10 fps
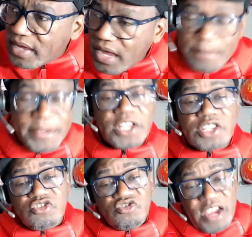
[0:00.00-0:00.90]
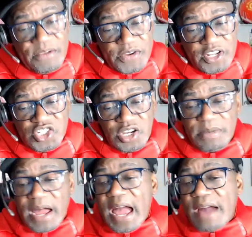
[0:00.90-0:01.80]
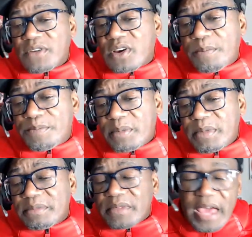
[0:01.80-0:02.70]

I mean, he's great for the job. I haven't got a problem.